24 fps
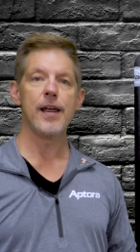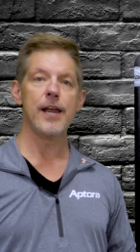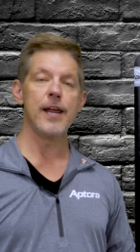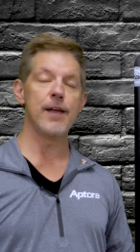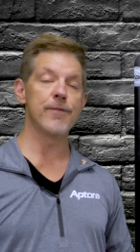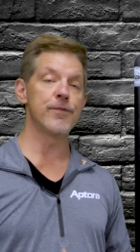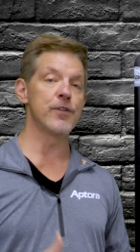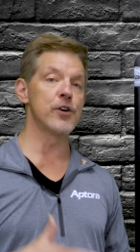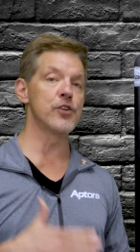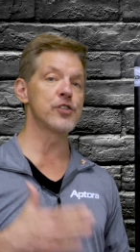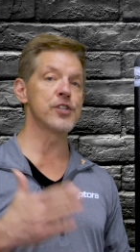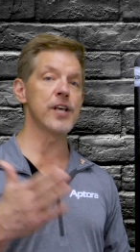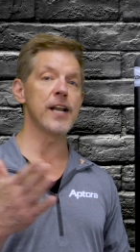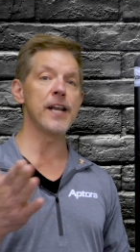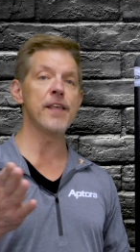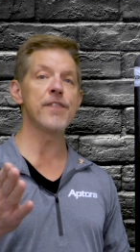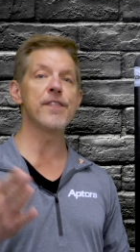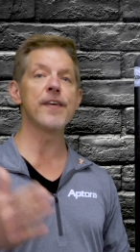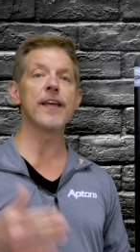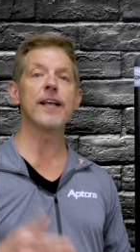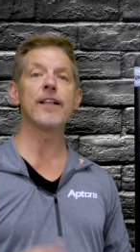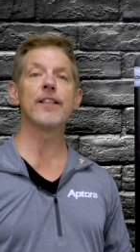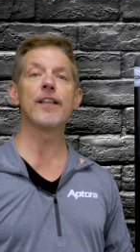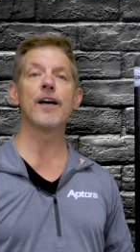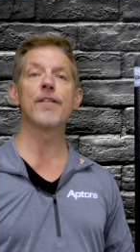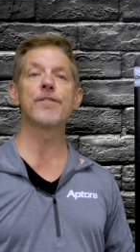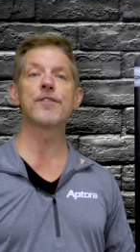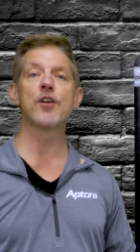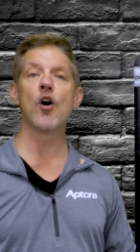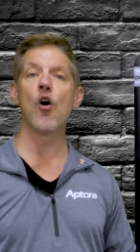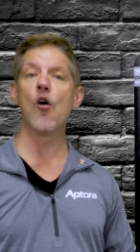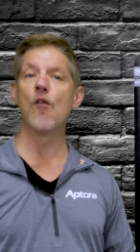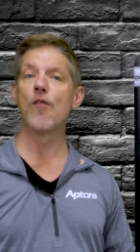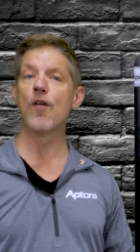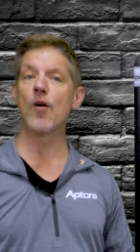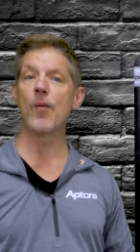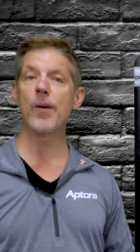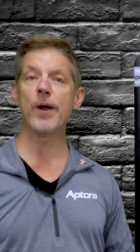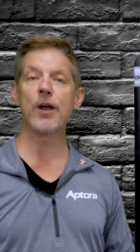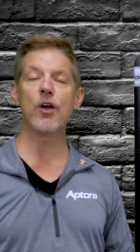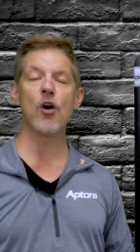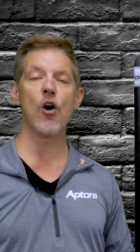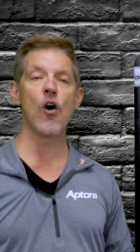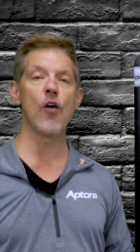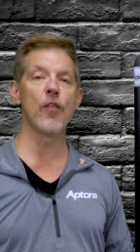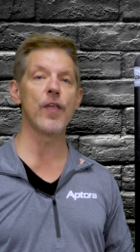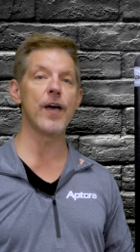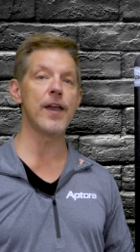If there's anything left over, we
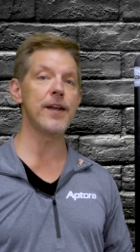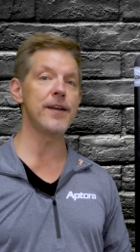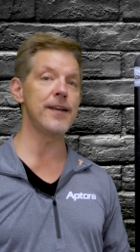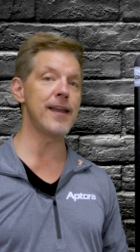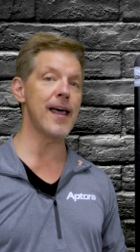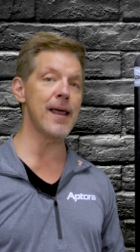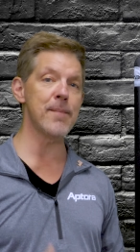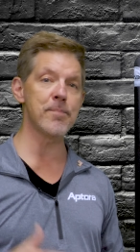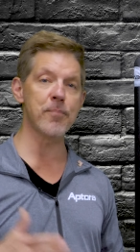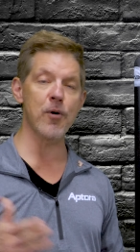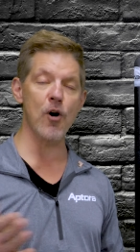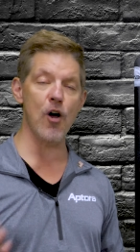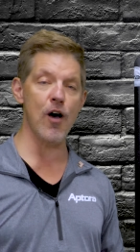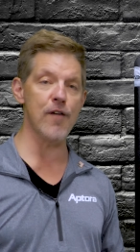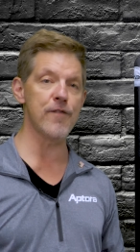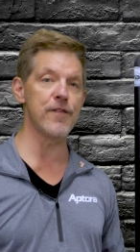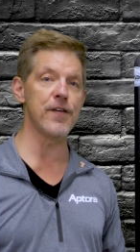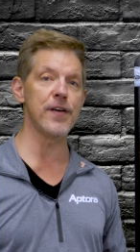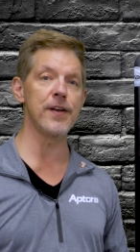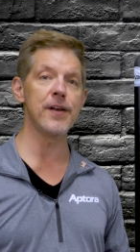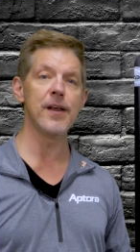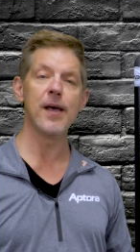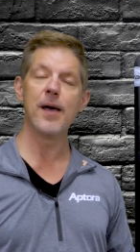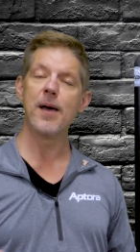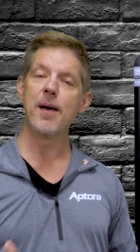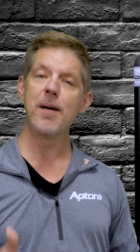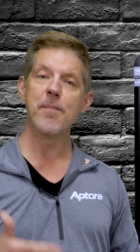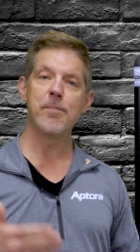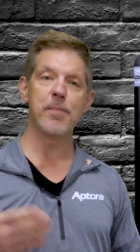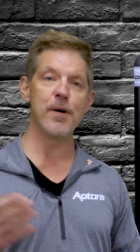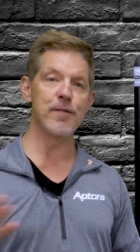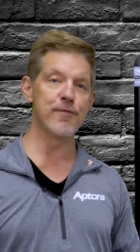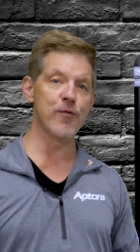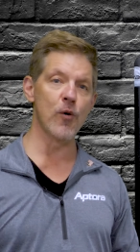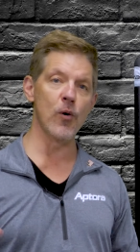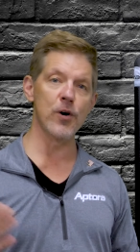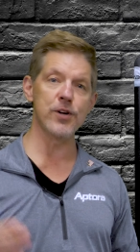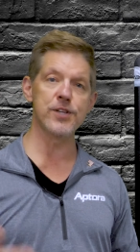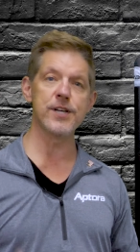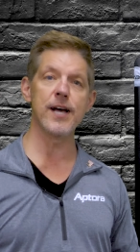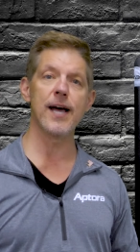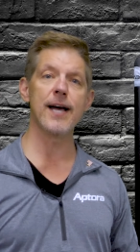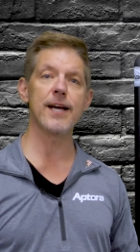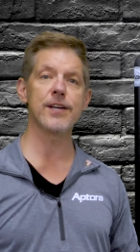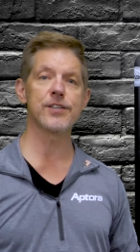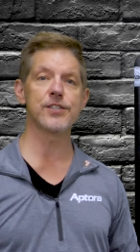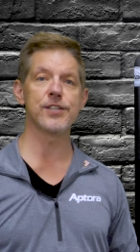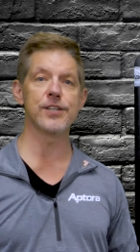call that net profit before
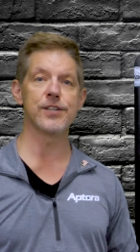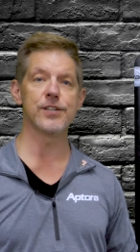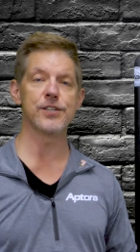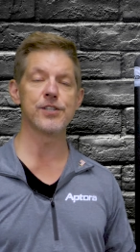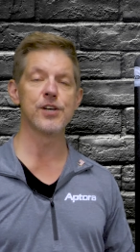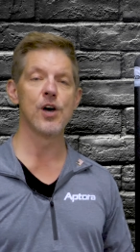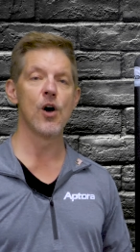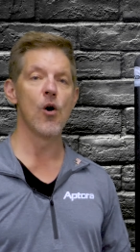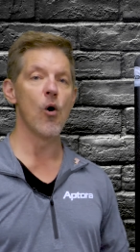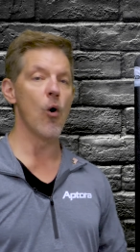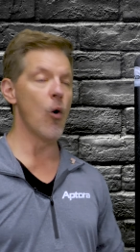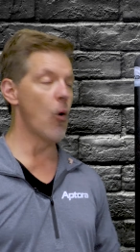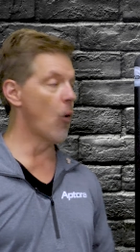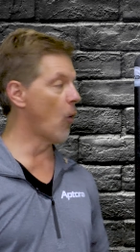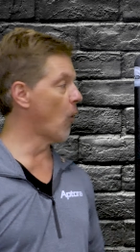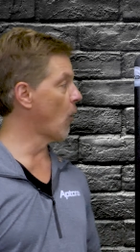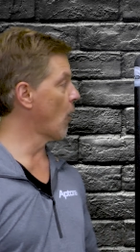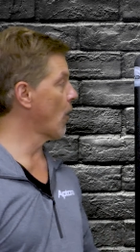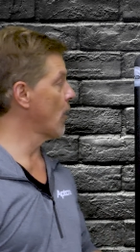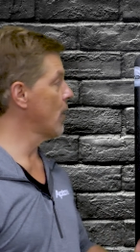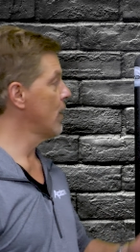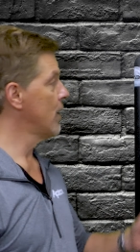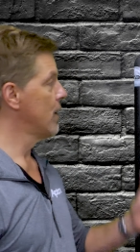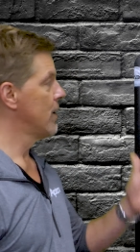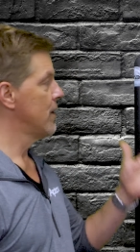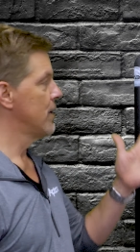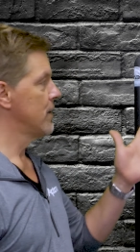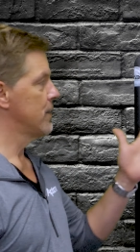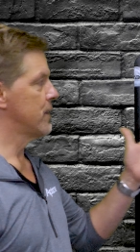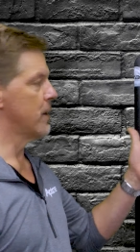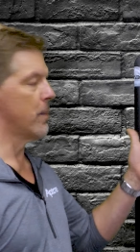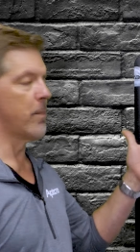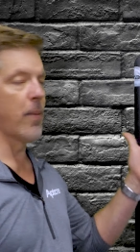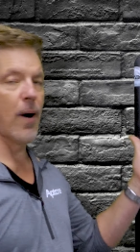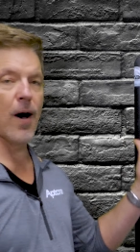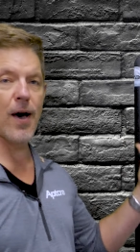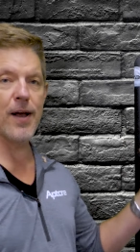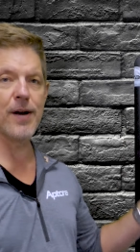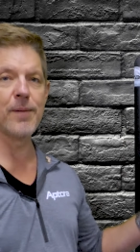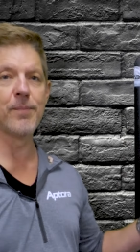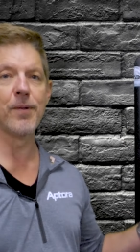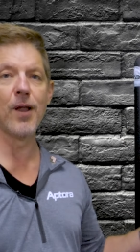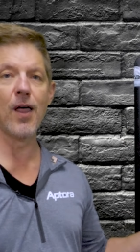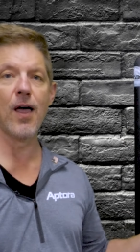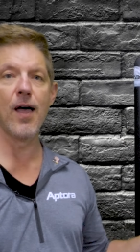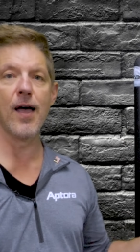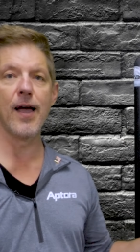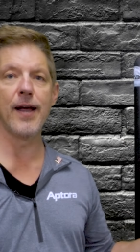taxes, or the
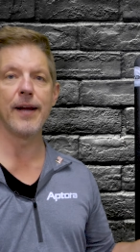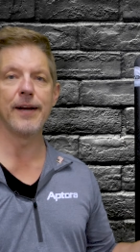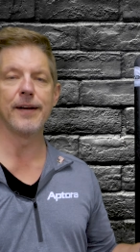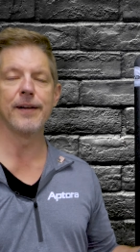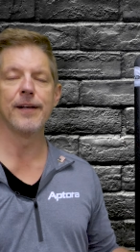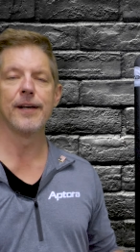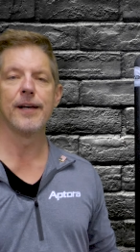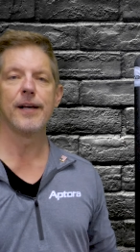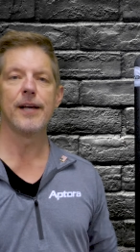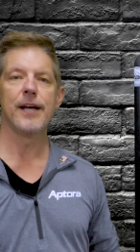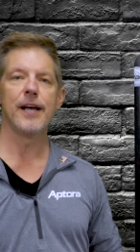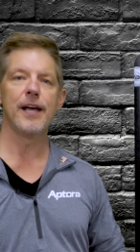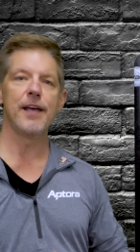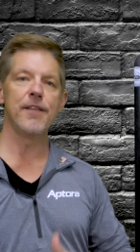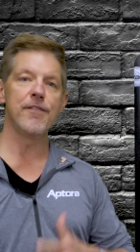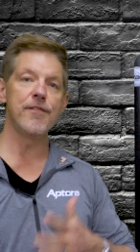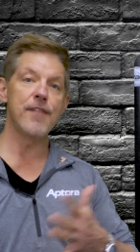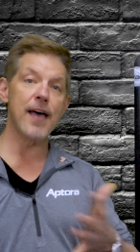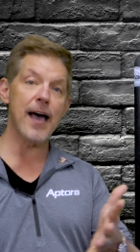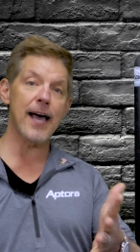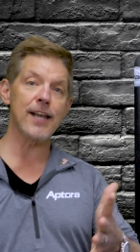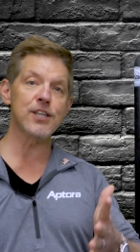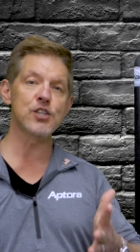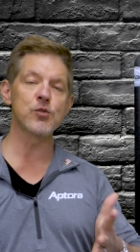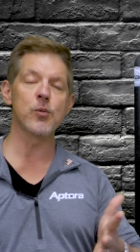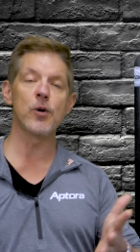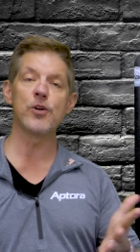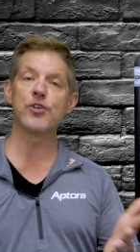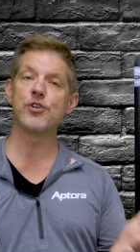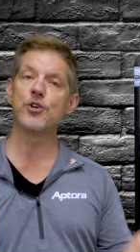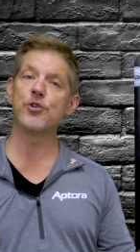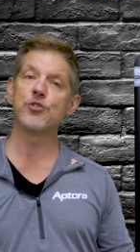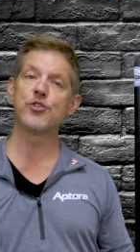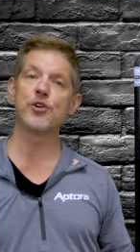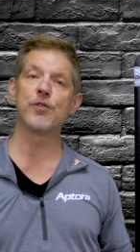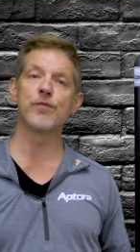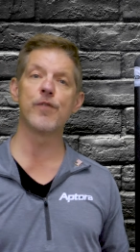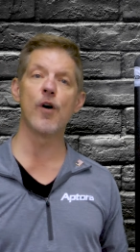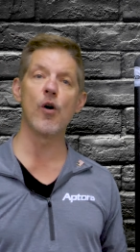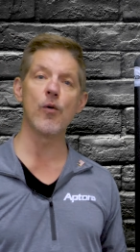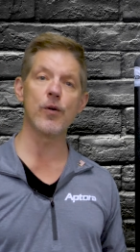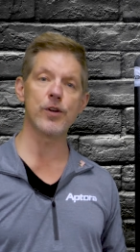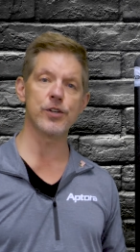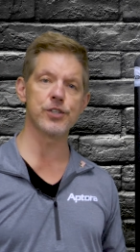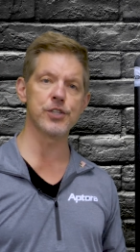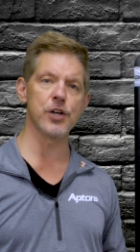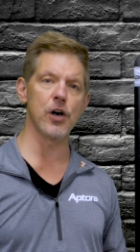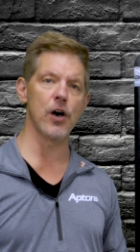bottom line. And that's what you should
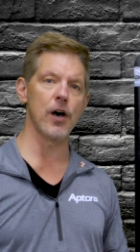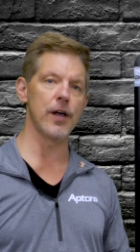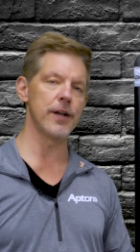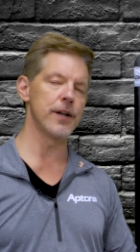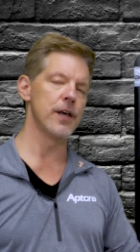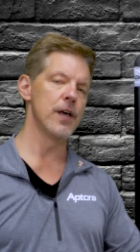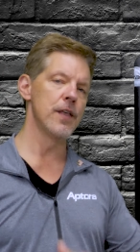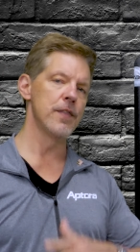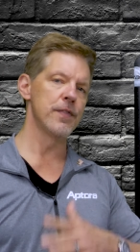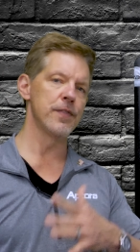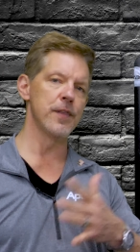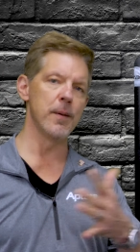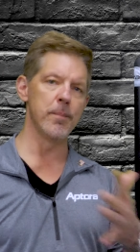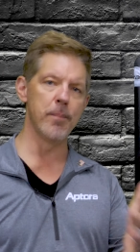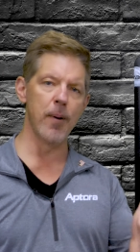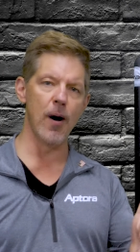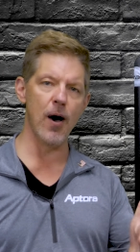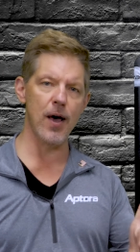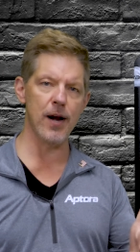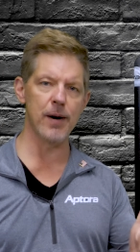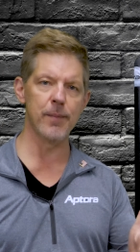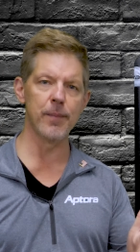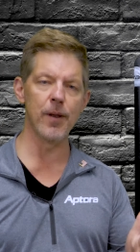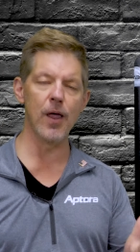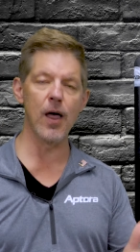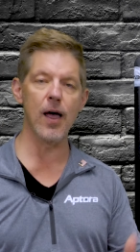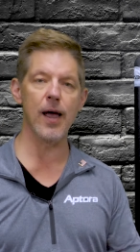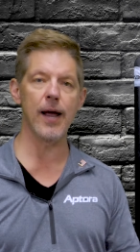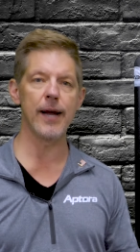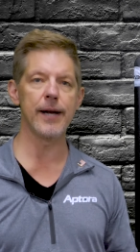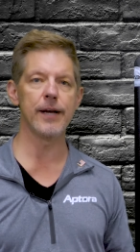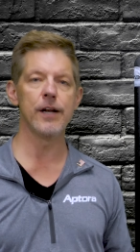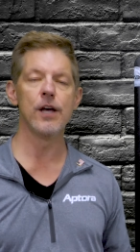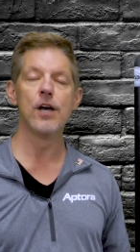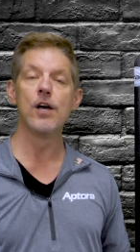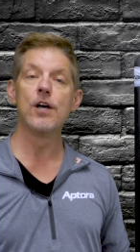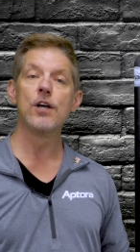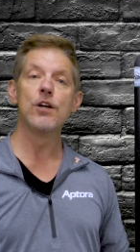focus on, the bottom line.